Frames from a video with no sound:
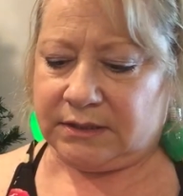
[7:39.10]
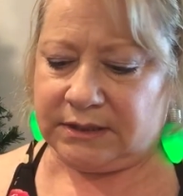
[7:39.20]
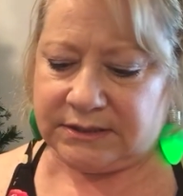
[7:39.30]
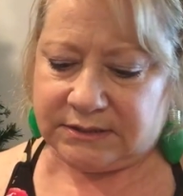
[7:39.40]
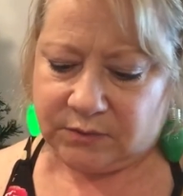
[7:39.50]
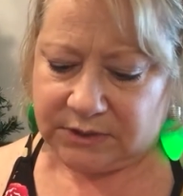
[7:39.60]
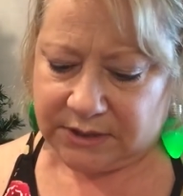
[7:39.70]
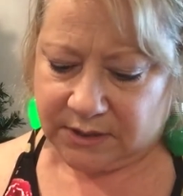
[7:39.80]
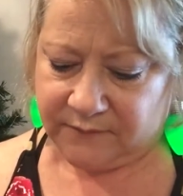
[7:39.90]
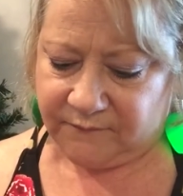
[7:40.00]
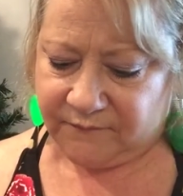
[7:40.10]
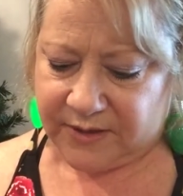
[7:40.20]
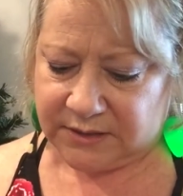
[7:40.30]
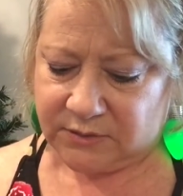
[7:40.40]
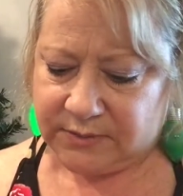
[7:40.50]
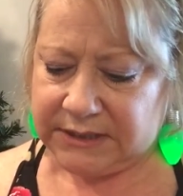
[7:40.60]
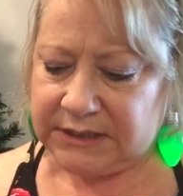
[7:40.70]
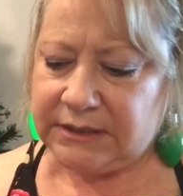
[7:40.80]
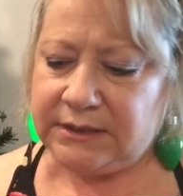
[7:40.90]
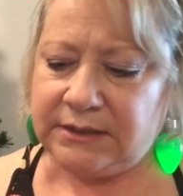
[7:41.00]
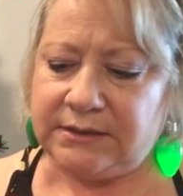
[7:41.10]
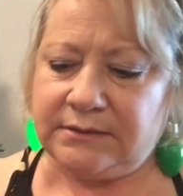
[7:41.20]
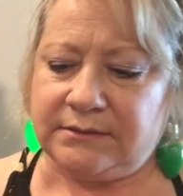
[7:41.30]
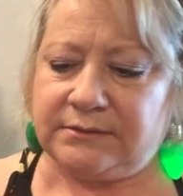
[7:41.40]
This one I'm following,